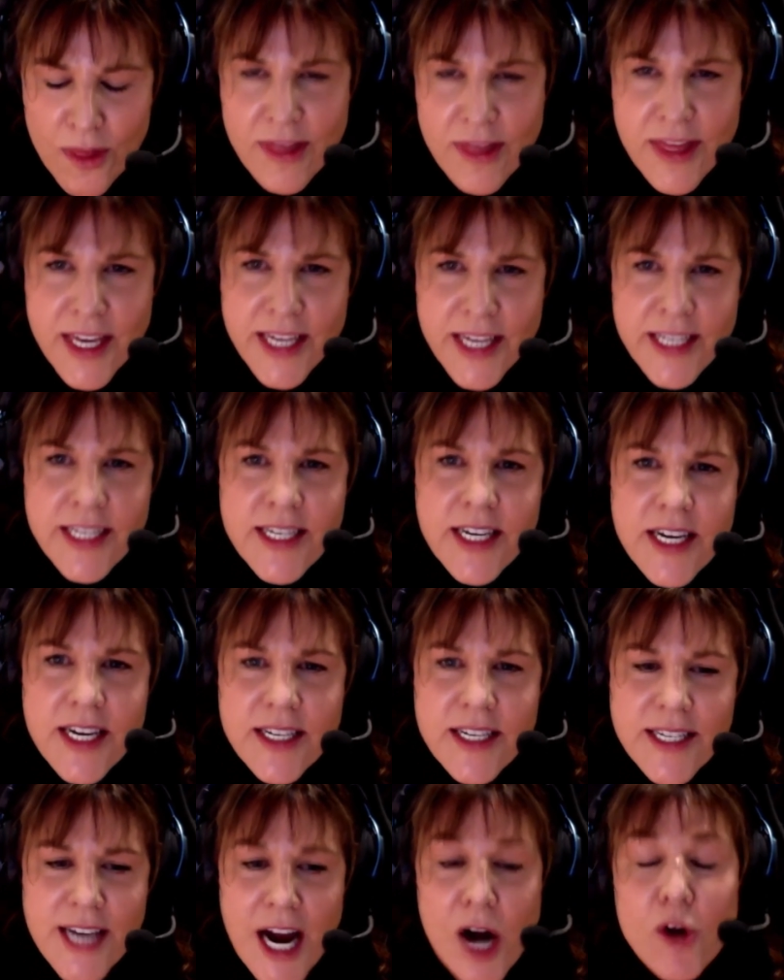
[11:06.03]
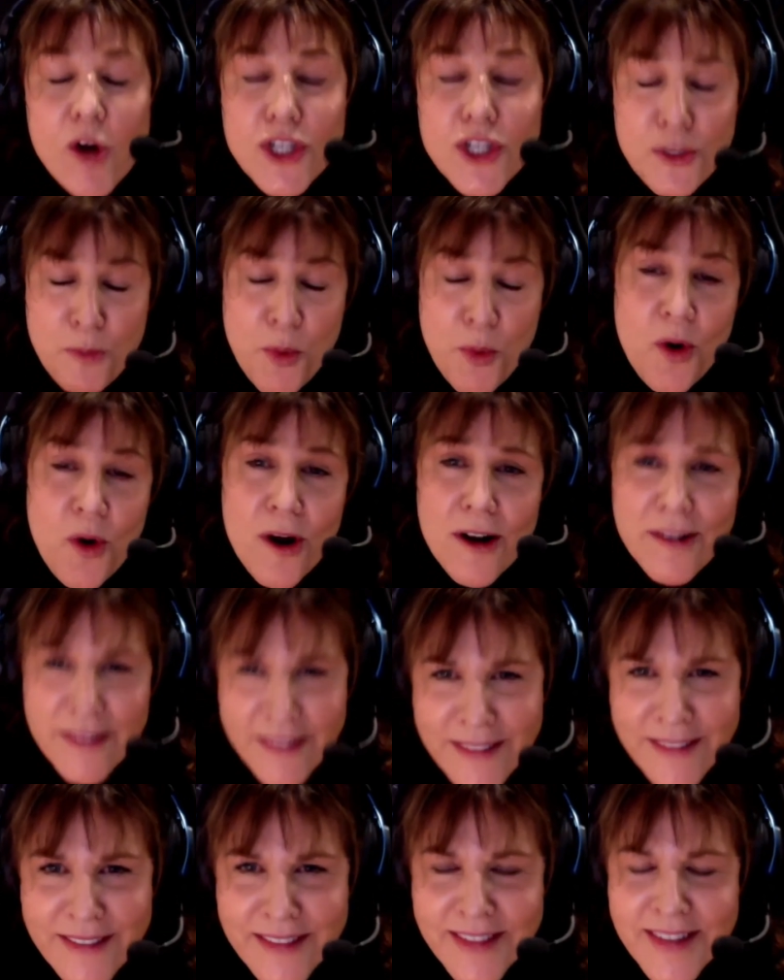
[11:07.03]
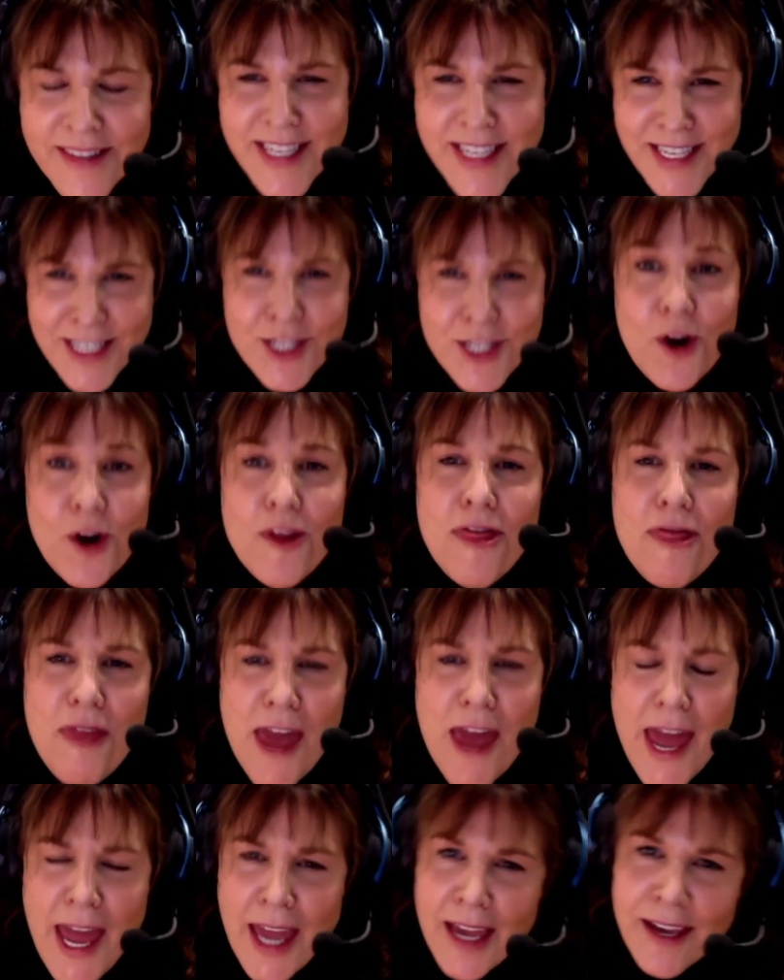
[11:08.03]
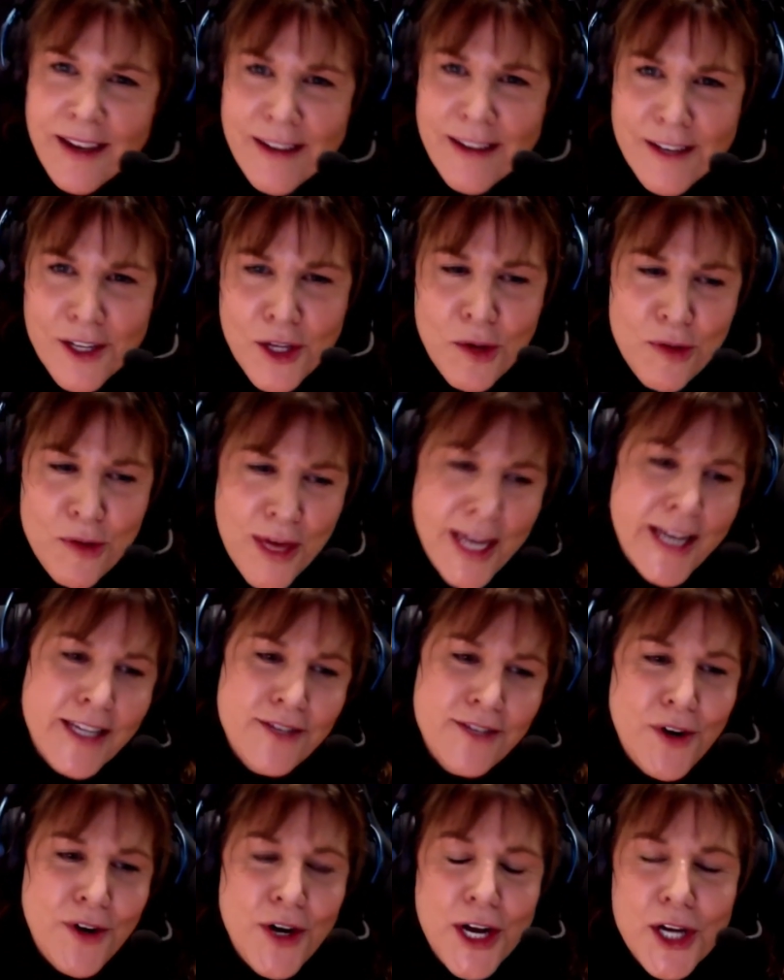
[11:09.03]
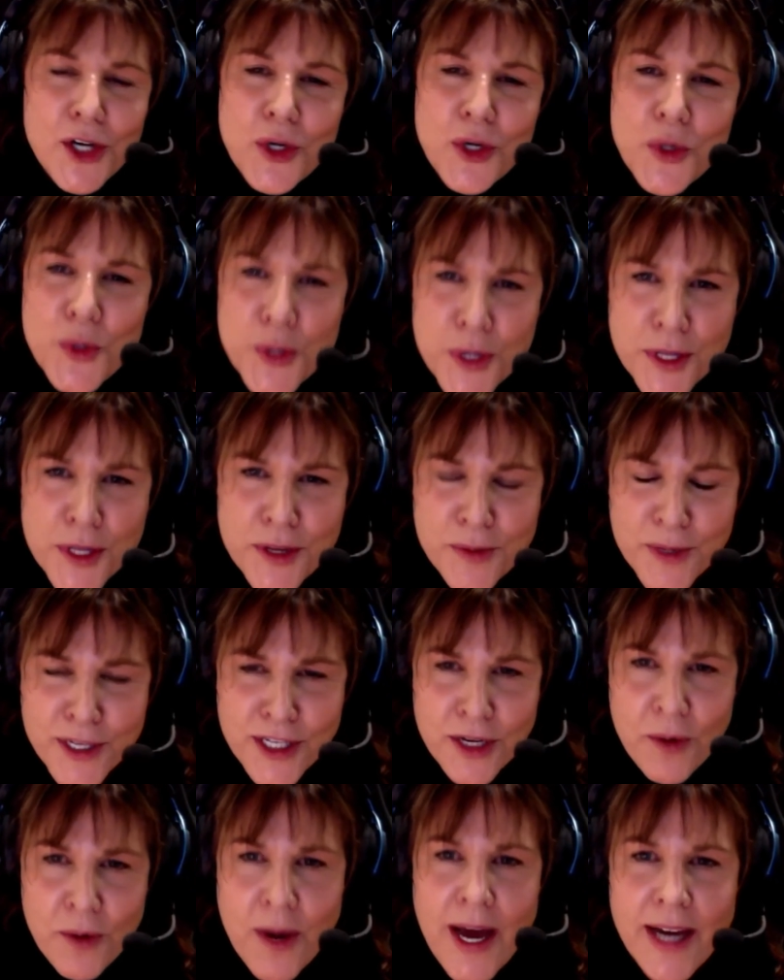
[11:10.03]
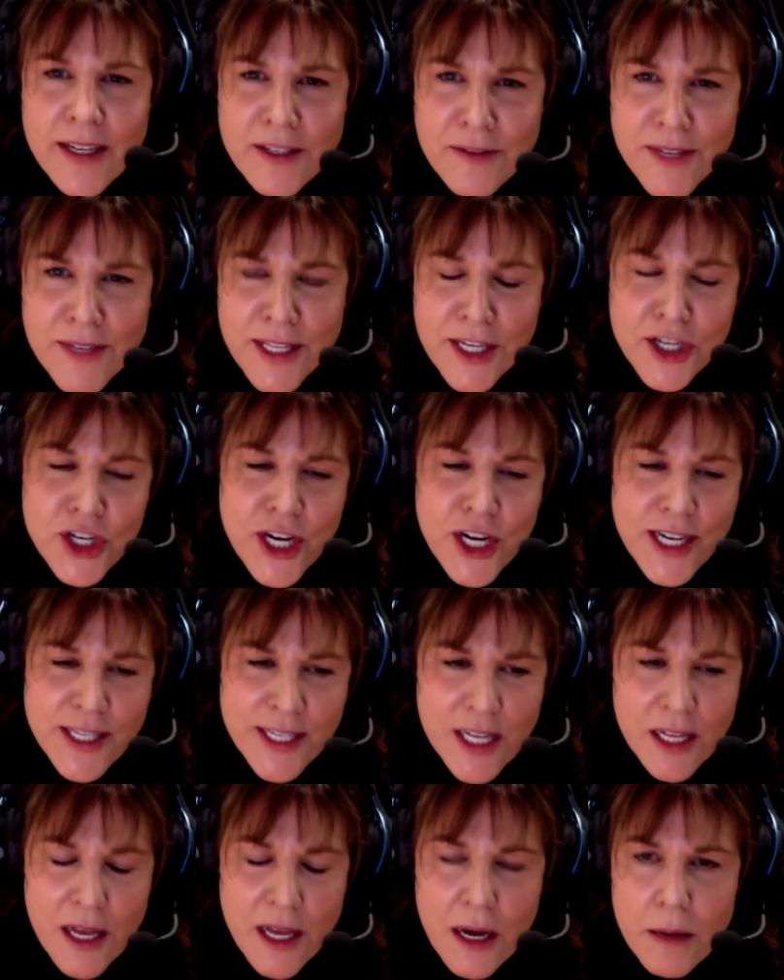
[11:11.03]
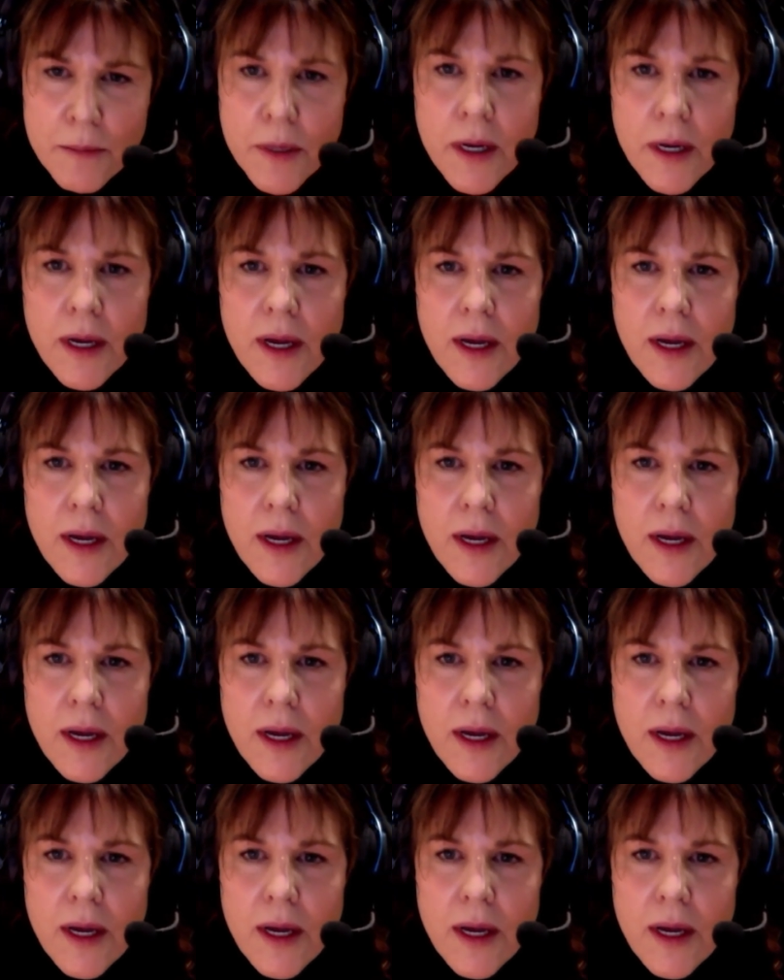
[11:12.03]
this is our sport. This is our thing. You think it's very cool that we're so active in the chess club?